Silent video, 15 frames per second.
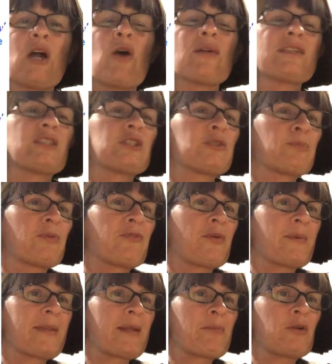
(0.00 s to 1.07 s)
Oh, that's just
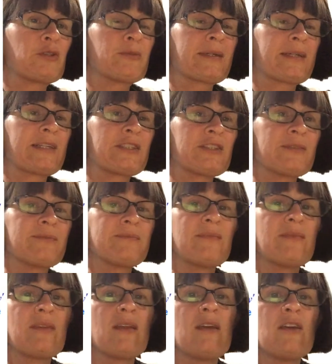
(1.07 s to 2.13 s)
performing that multiplication.
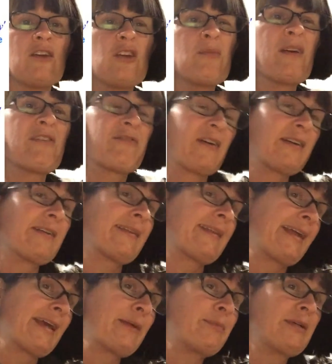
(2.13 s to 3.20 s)
You might find on
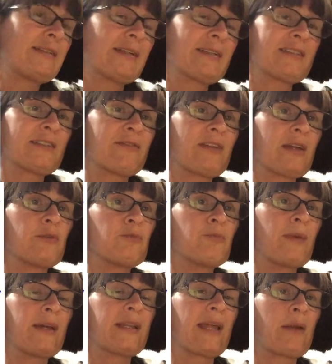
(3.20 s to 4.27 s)
the AP test, if they
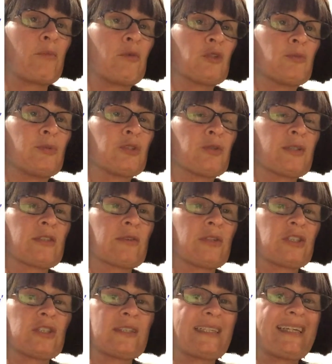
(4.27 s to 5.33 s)
made that a multiple choice
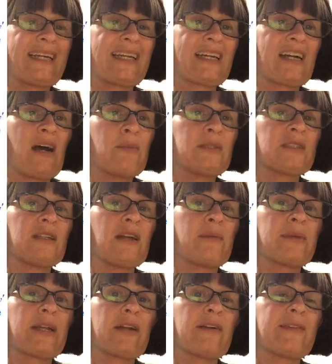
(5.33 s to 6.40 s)
question, they'd get a common
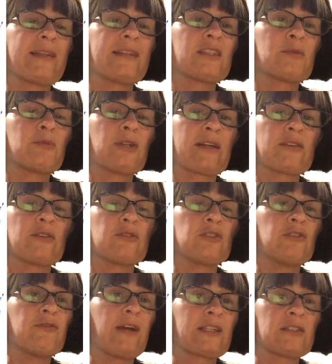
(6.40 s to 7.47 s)
denominator and then subtract those
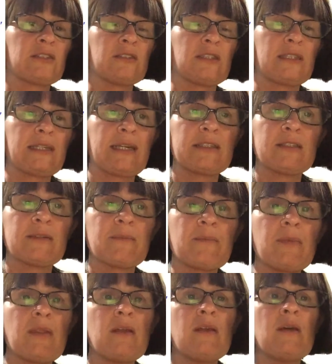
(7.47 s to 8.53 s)
two fractions at the end.
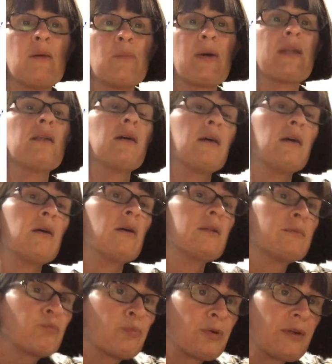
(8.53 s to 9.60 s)
But
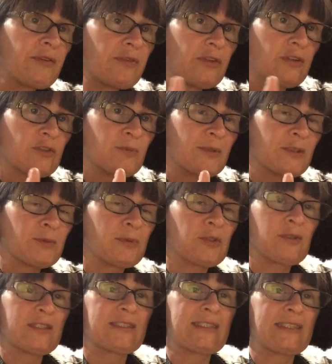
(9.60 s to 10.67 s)
preview those multiple
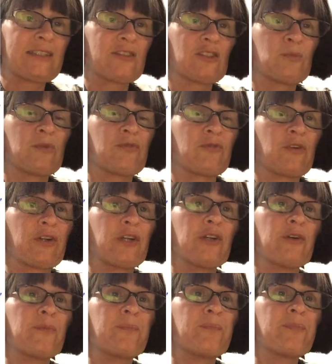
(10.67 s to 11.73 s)
choice answers before
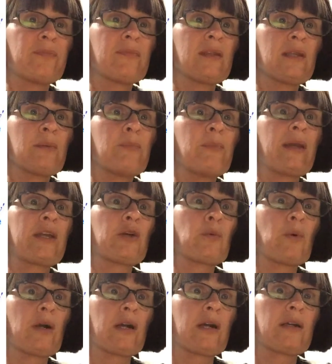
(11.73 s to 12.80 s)
you make your
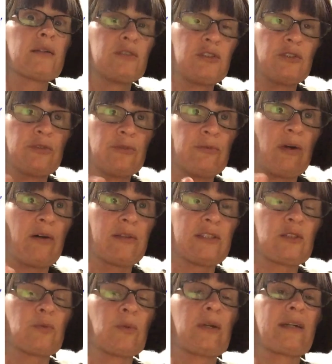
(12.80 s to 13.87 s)
work, do all
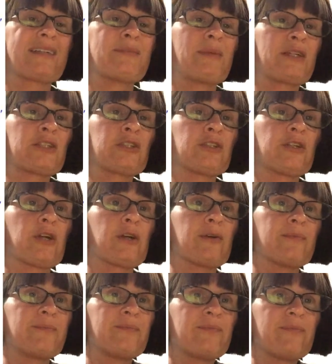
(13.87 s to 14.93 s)
this work, and make sure
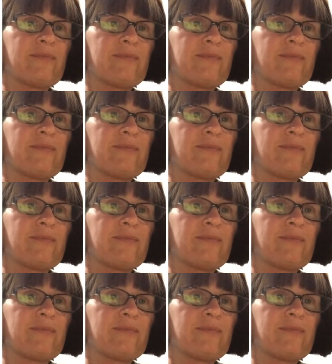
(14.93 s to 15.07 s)
you're